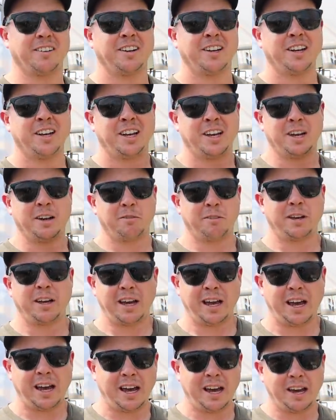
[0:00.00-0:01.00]
and we can
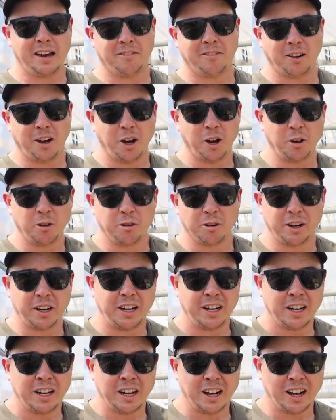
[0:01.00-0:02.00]
have okra
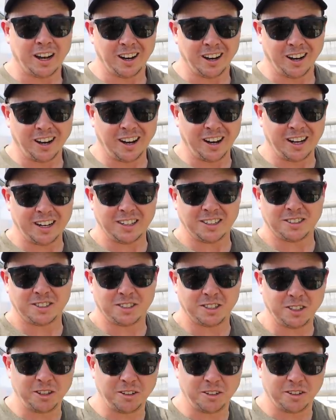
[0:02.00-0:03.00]
a lot
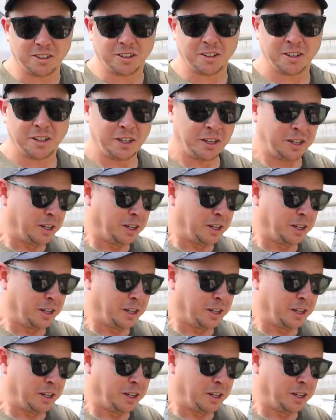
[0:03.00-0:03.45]
sooner.